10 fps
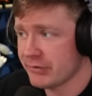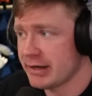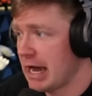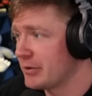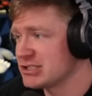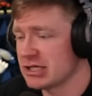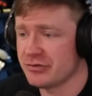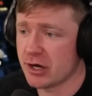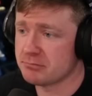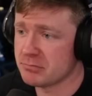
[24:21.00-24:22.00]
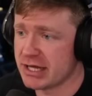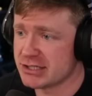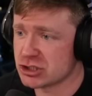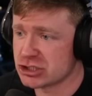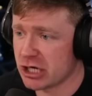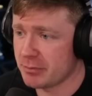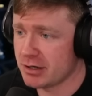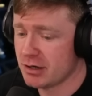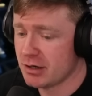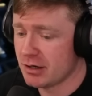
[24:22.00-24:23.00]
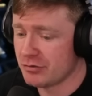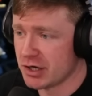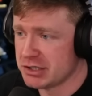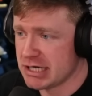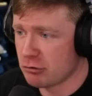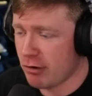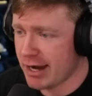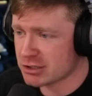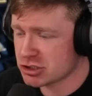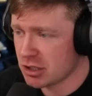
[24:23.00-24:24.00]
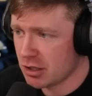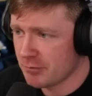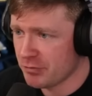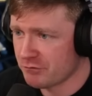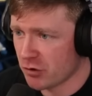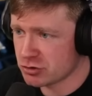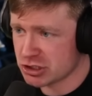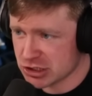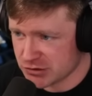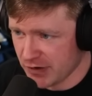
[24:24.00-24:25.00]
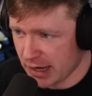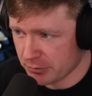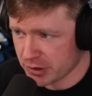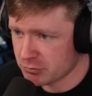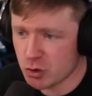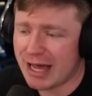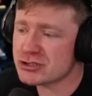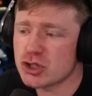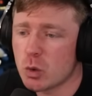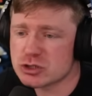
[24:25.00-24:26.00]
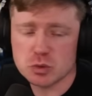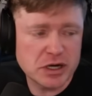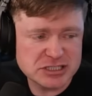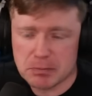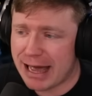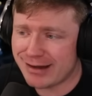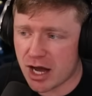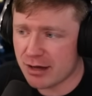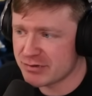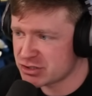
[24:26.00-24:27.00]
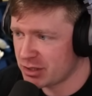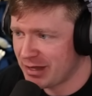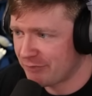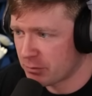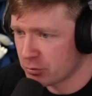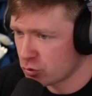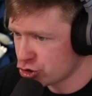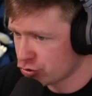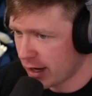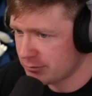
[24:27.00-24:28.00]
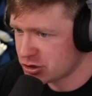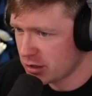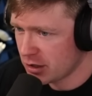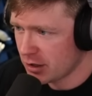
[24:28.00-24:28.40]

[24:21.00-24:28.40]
and now he's in there, ladies and gentlemen. The D-Rex versus his family. You guys know which one is mine. Obviously, we have the blue stripes.